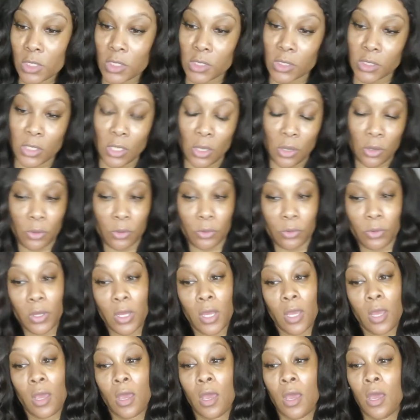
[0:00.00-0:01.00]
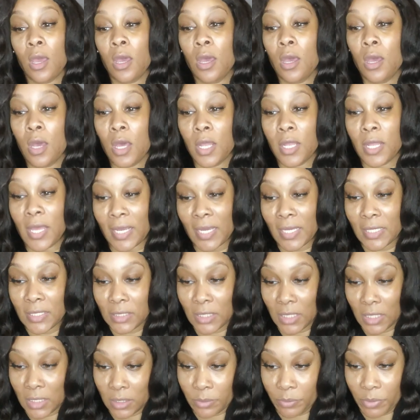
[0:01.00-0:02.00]
So like I
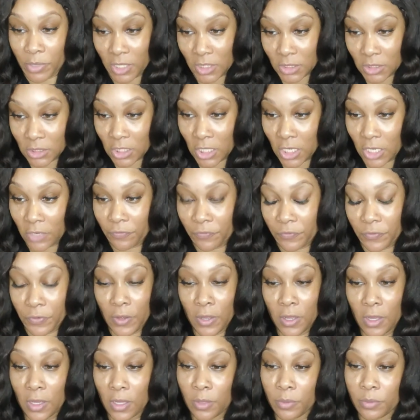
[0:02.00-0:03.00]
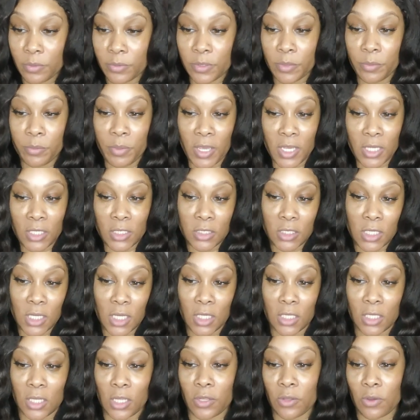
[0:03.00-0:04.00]
said, the paycheck, the
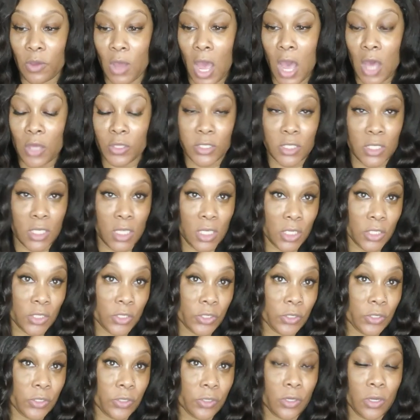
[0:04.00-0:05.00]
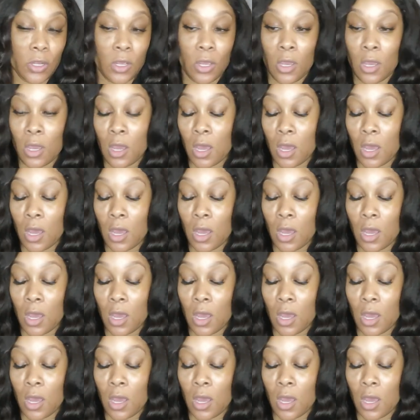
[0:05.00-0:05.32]
paycheck altogether